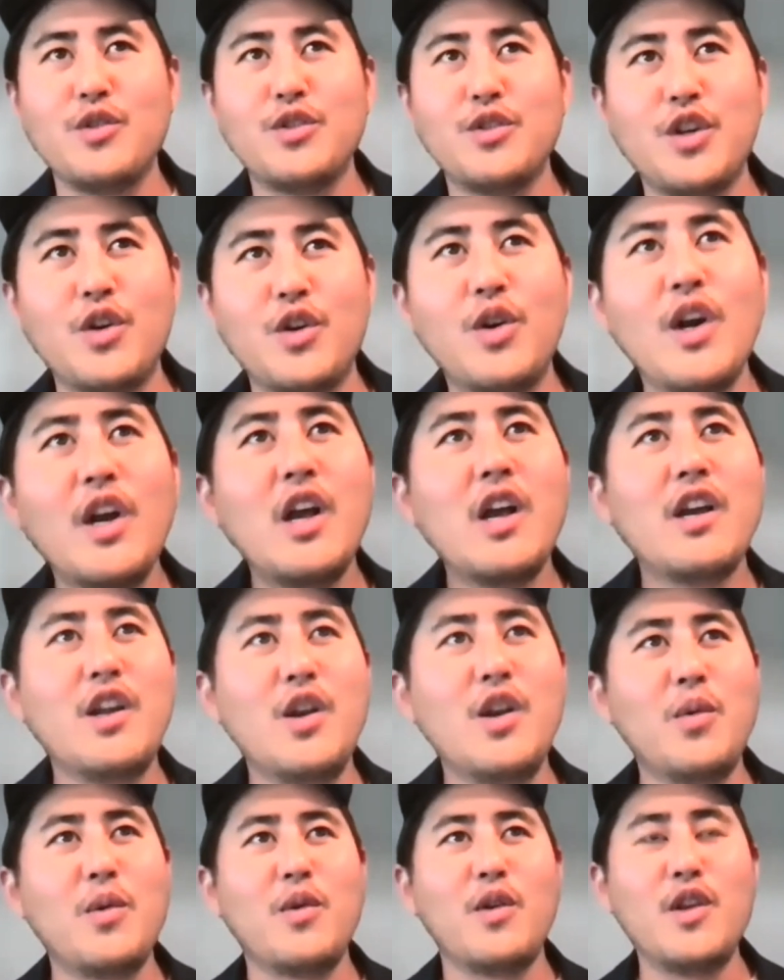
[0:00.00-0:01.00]
So,
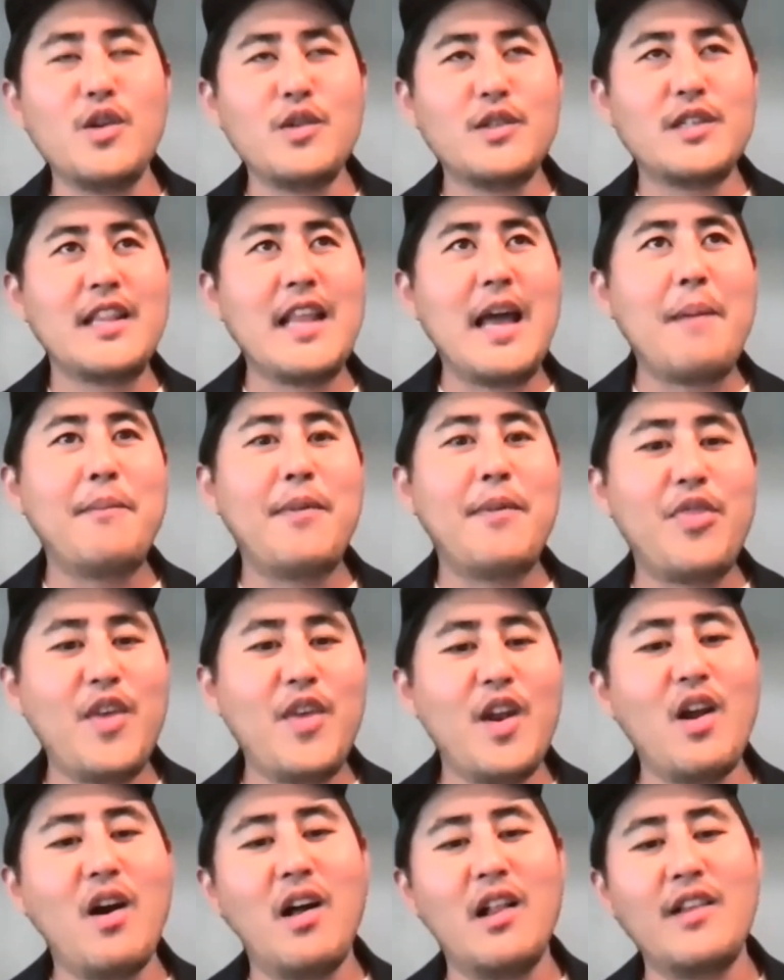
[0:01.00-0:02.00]
we were using that, but
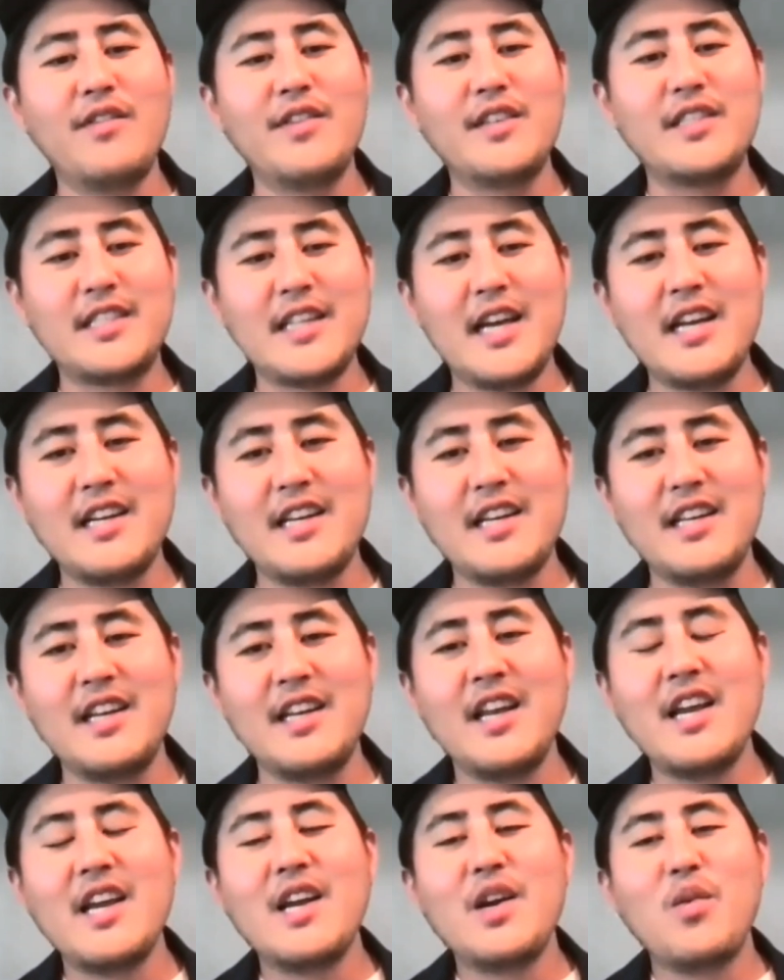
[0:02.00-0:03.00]
then all of a sudden,
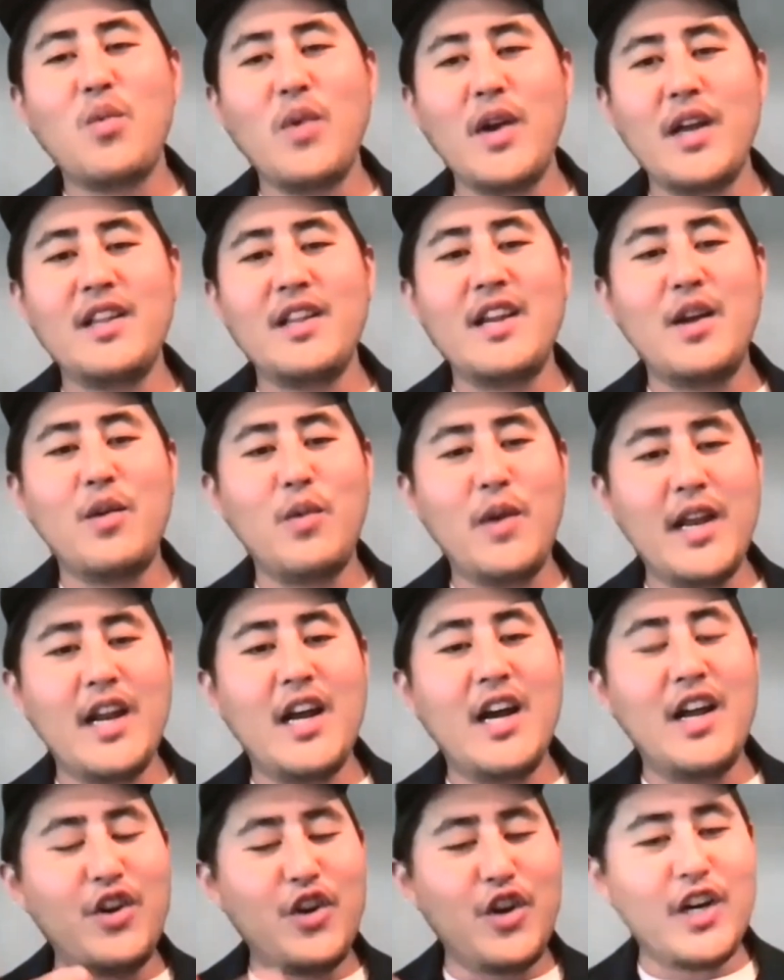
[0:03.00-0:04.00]
when it went
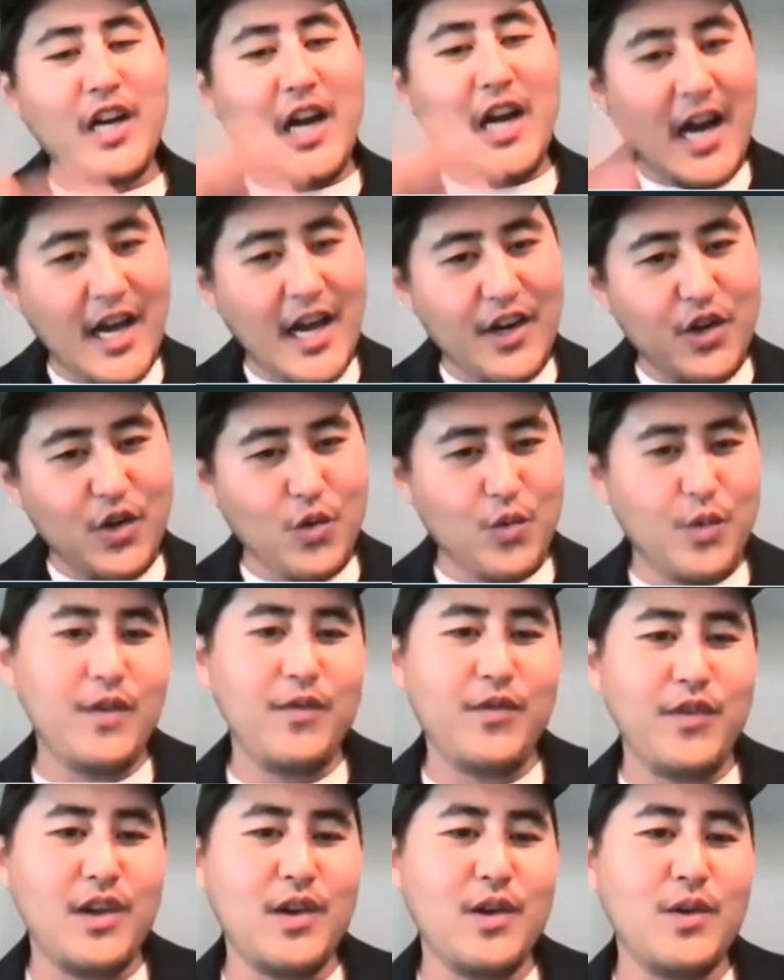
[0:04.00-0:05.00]
under condo
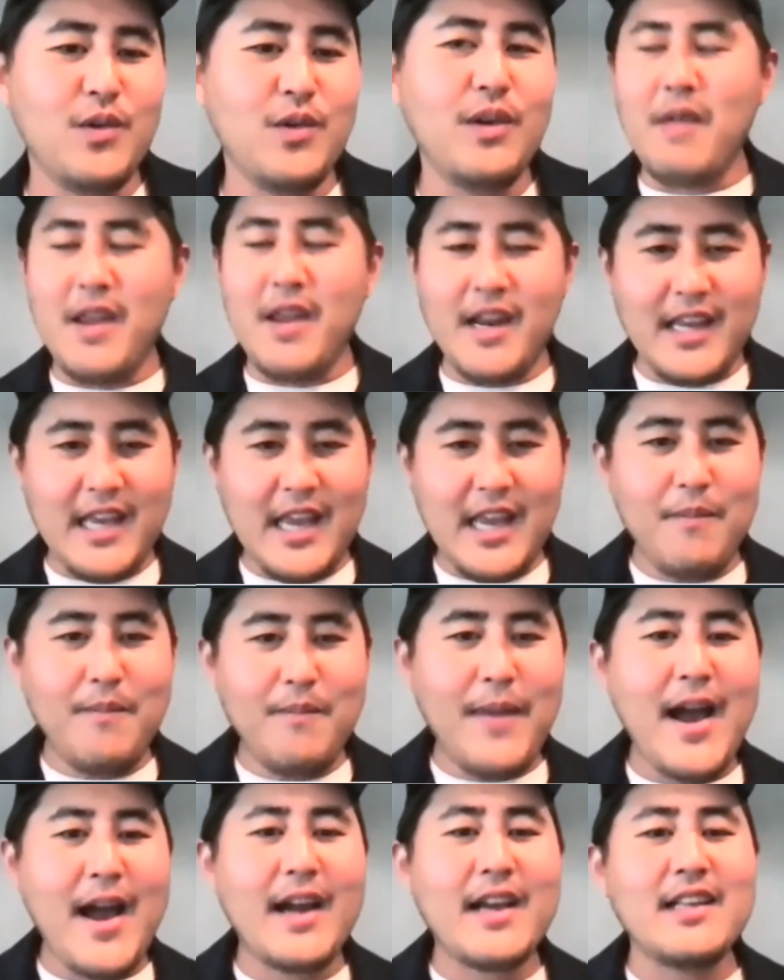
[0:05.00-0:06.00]
review and it came
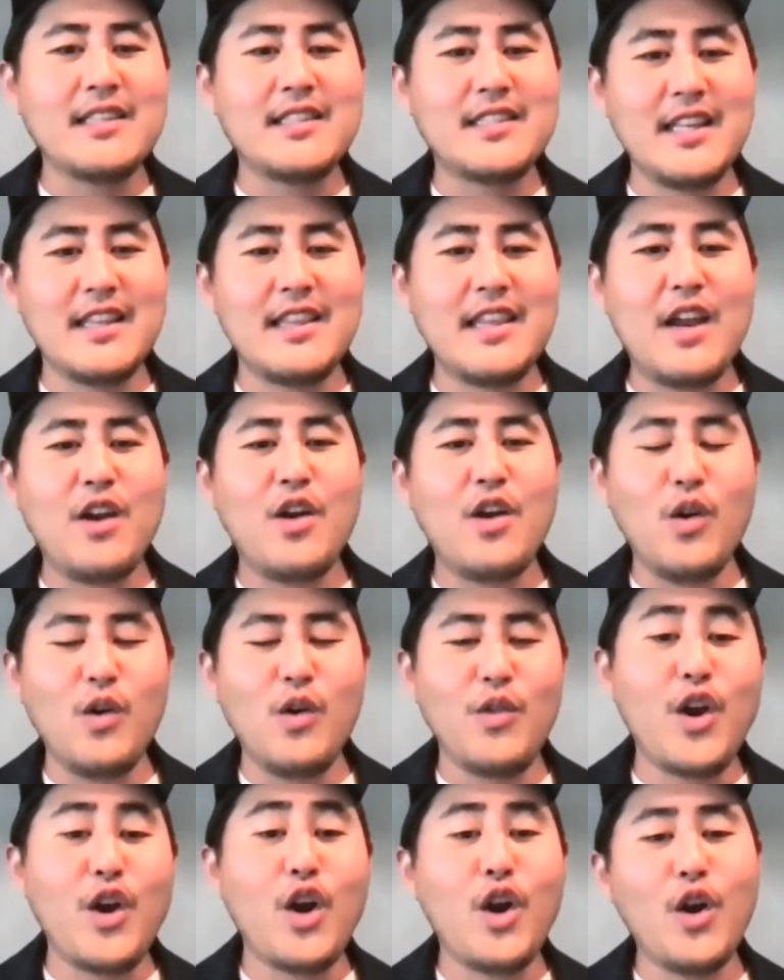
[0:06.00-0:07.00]
back and said that,
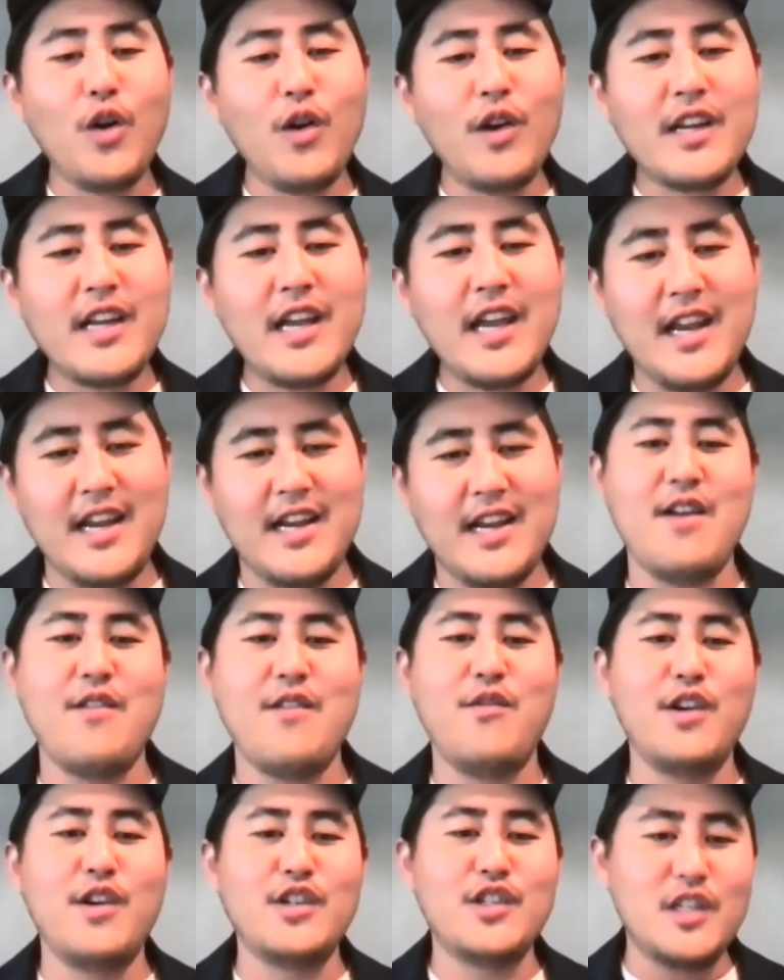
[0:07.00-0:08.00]
the hurricane
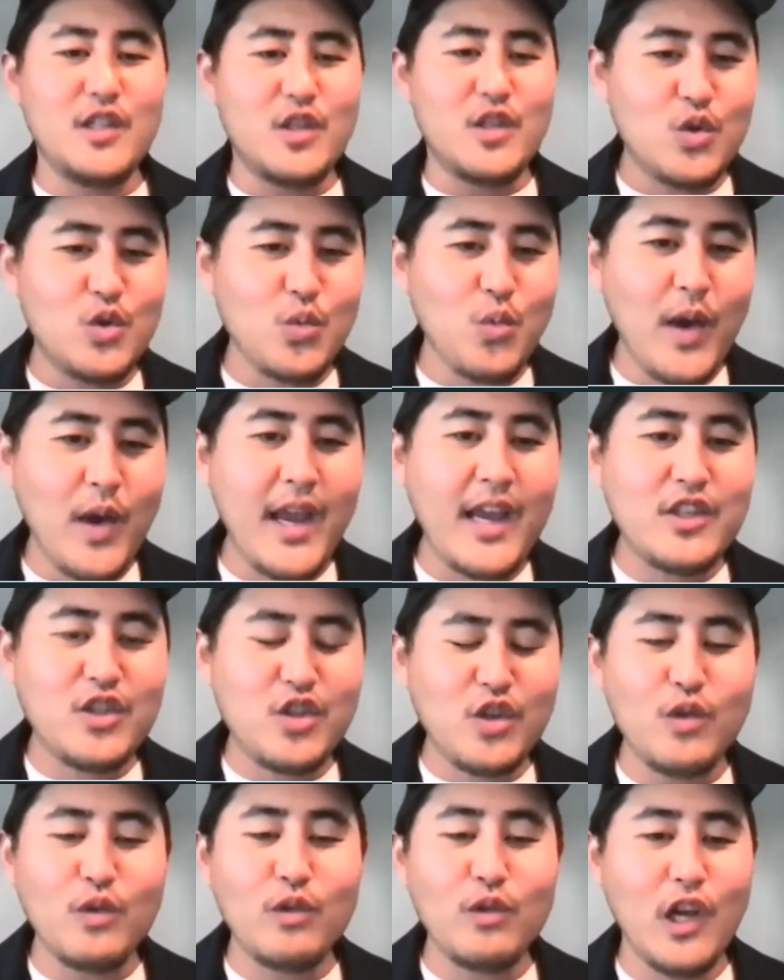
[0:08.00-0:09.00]
coverage is way
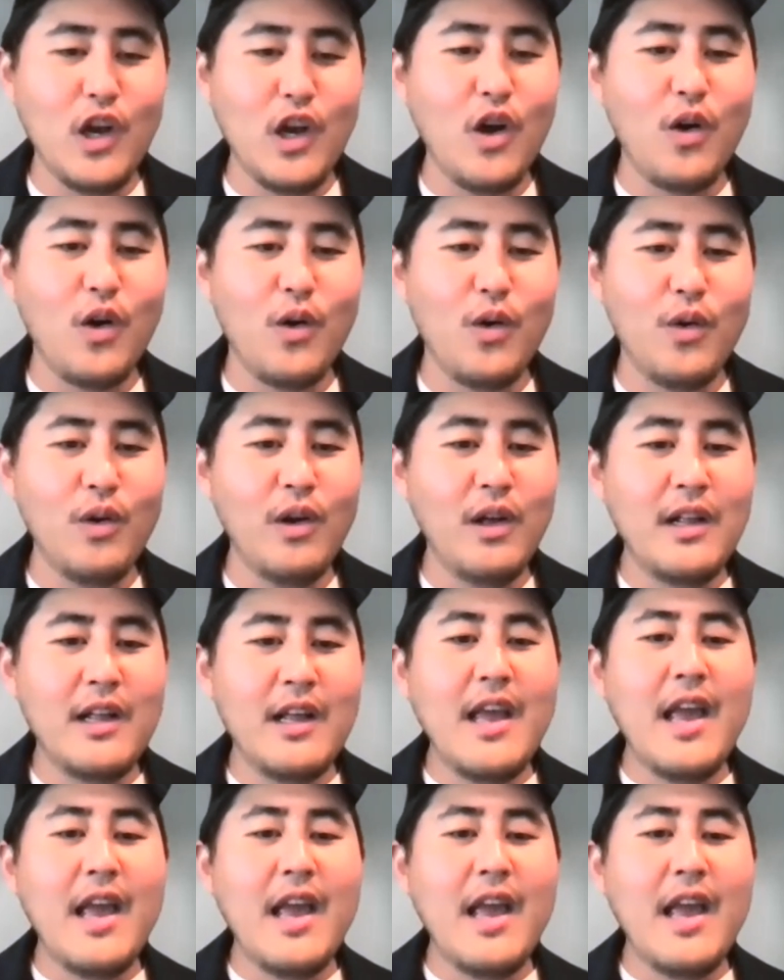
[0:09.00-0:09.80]
too low.